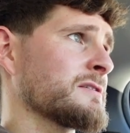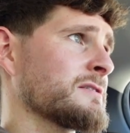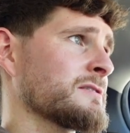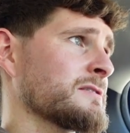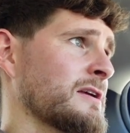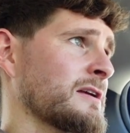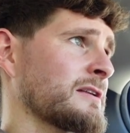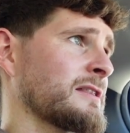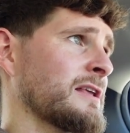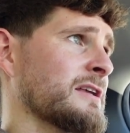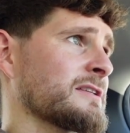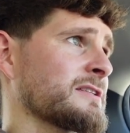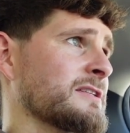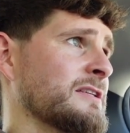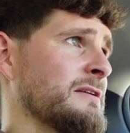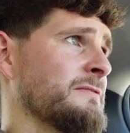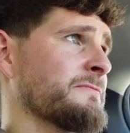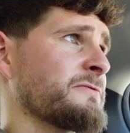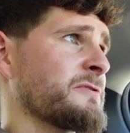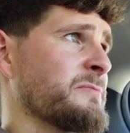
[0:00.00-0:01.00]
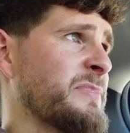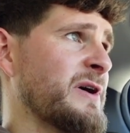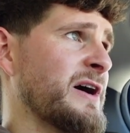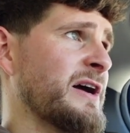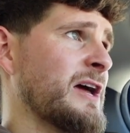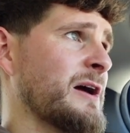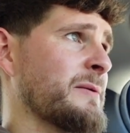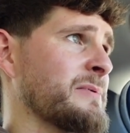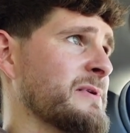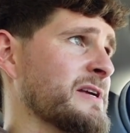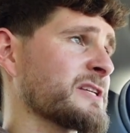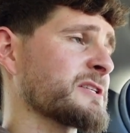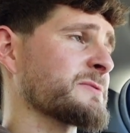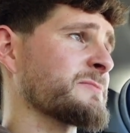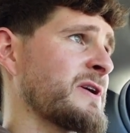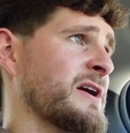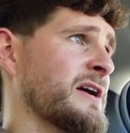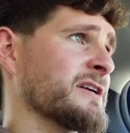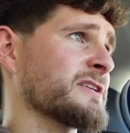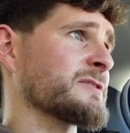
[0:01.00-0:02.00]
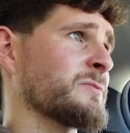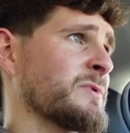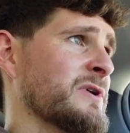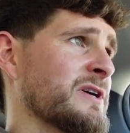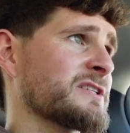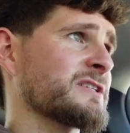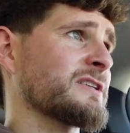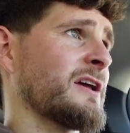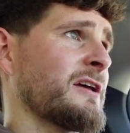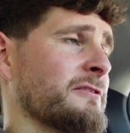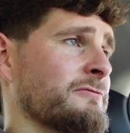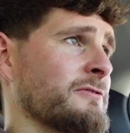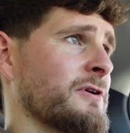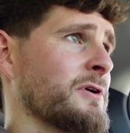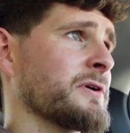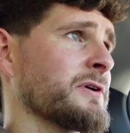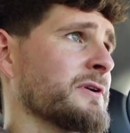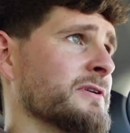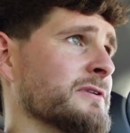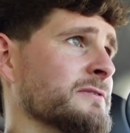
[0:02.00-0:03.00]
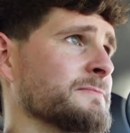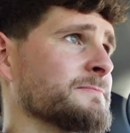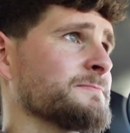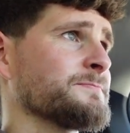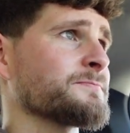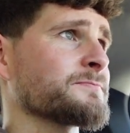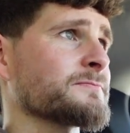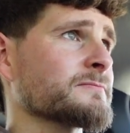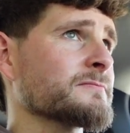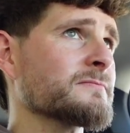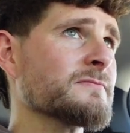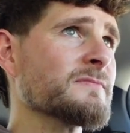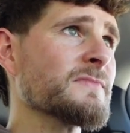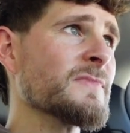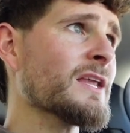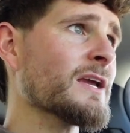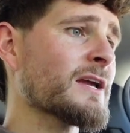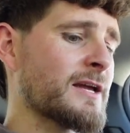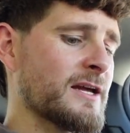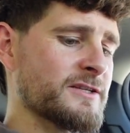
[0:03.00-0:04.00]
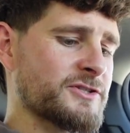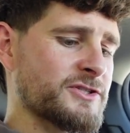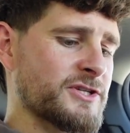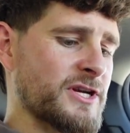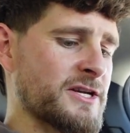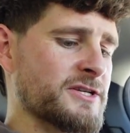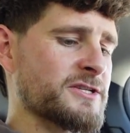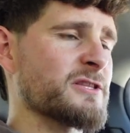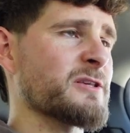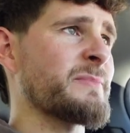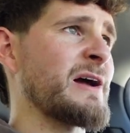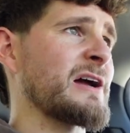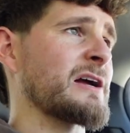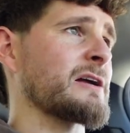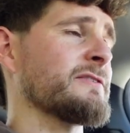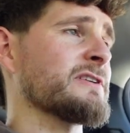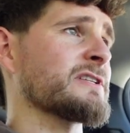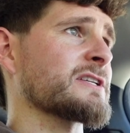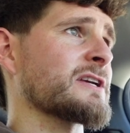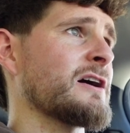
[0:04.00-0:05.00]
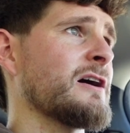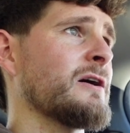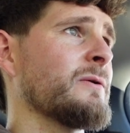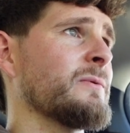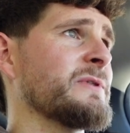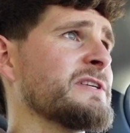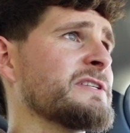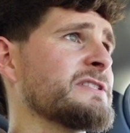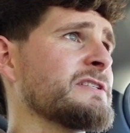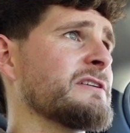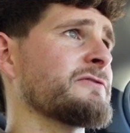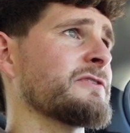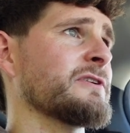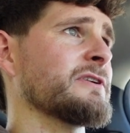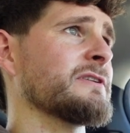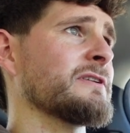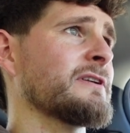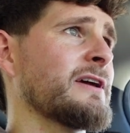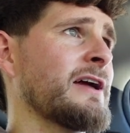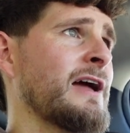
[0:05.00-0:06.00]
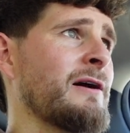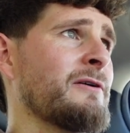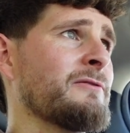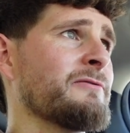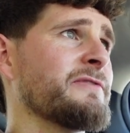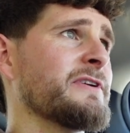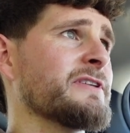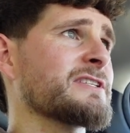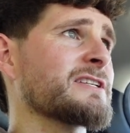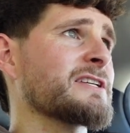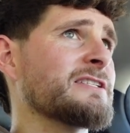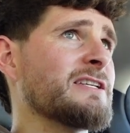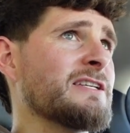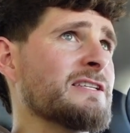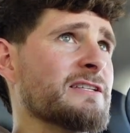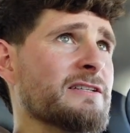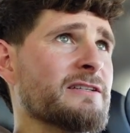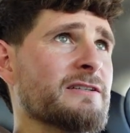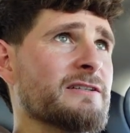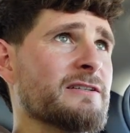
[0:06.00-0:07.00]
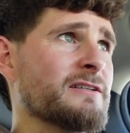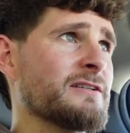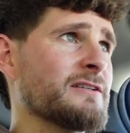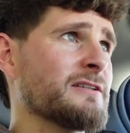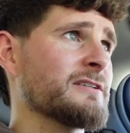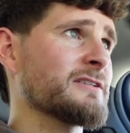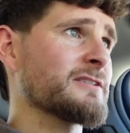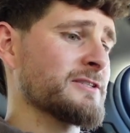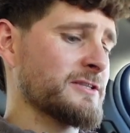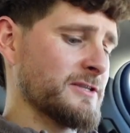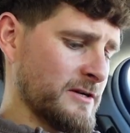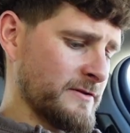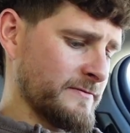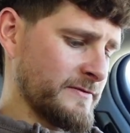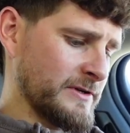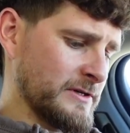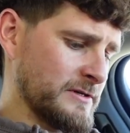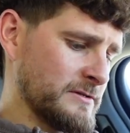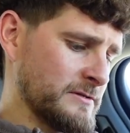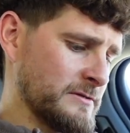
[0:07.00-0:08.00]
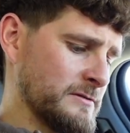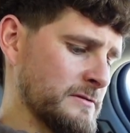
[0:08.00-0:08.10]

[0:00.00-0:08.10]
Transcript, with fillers: It's like that scene from Pineapple Express where Seth Rogen gets changed in the back of his car with his different outfits because he's a server.